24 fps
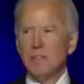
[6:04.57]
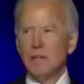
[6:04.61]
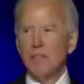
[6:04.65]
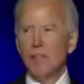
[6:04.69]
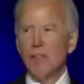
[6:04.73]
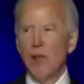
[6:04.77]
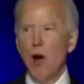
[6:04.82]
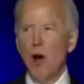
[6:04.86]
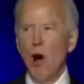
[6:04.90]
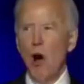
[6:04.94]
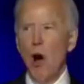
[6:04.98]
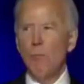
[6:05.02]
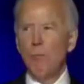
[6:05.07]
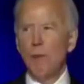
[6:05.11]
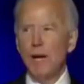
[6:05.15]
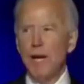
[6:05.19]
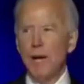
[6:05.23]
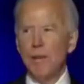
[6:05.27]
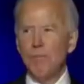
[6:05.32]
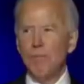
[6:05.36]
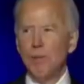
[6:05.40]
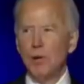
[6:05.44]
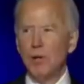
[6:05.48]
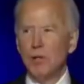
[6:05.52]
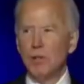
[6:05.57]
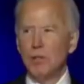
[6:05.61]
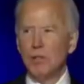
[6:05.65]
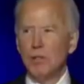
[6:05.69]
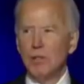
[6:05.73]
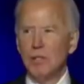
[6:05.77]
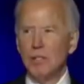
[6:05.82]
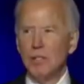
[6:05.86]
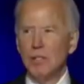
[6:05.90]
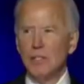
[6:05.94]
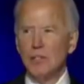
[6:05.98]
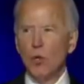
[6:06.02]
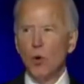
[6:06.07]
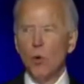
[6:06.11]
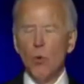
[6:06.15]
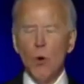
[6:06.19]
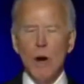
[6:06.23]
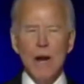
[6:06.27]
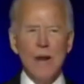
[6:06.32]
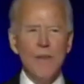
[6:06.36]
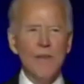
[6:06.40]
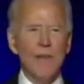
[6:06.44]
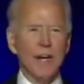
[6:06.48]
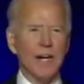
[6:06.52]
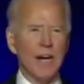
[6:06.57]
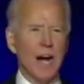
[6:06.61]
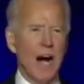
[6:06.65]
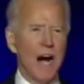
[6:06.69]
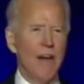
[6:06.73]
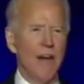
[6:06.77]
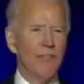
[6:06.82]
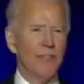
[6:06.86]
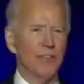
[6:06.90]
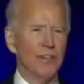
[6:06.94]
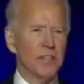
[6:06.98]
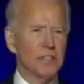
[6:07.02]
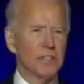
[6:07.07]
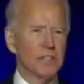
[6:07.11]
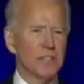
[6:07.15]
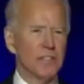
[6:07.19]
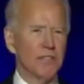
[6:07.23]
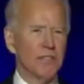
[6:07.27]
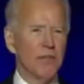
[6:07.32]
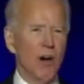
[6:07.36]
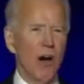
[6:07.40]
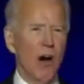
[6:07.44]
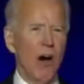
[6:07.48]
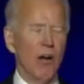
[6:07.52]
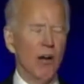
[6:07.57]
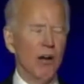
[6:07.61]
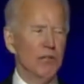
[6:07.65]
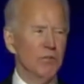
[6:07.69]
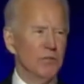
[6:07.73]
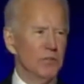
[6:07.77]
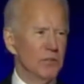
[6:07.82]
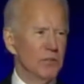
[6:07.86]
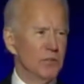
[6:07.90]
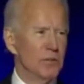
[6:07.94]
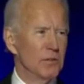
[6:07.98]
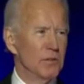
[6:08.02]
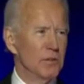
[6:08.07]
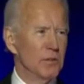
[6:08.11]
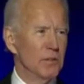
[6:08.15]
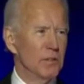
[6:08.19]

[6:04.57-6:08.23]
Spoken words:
of the whole people, to win the confidence of all of you.